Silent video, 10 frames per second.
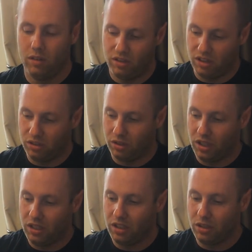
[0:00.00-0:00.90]
So that's an
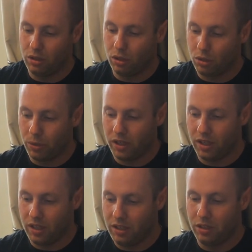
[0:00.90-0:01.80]
easy,
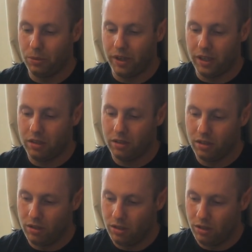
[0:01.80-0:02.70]
quick, easy way
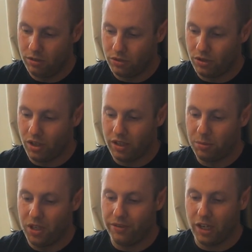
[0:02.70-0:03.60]
to tie your
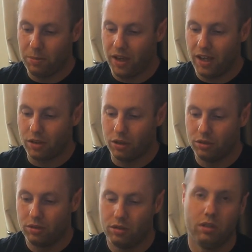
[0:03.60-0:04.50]
PVA bag
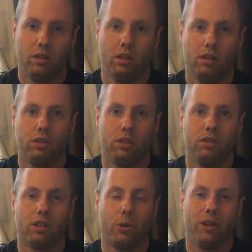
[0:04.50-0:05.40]
on
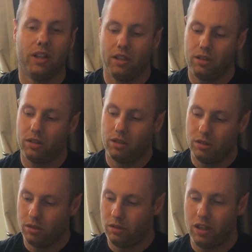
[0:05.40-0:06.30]
using a quick link
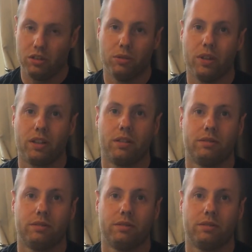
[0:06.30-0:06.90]
in your rig.